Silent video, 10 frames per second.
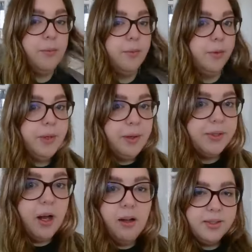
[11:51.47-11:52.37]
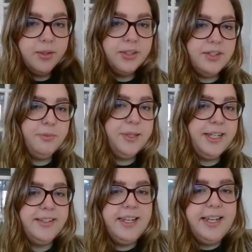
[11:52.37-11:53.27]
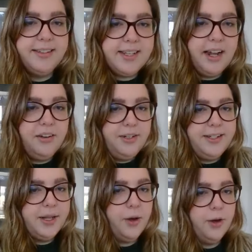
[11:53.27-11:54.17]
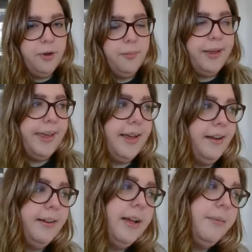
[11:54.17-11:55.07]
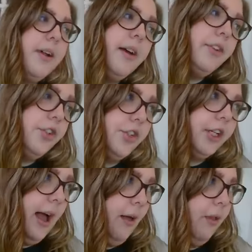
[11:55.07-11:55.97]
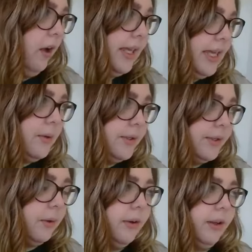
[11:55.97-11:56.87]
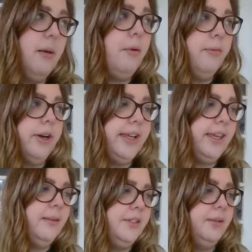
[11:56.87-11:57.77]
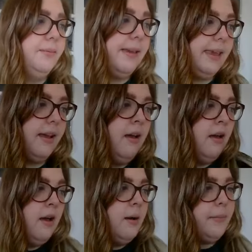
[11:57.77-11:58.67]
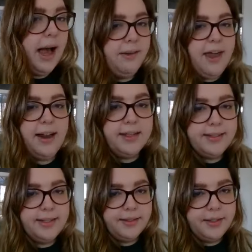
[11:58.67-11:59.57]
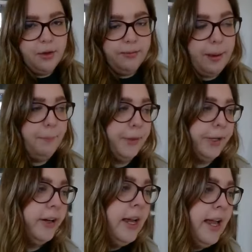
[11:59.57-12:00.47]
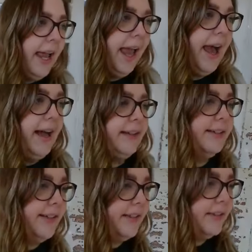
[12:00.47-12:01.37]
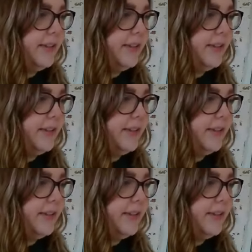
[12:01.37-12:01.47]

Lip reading: He grows all sorts of plants inside of his home, and I'm not sure how long he was growing it before it came to me, but I've had it since November. And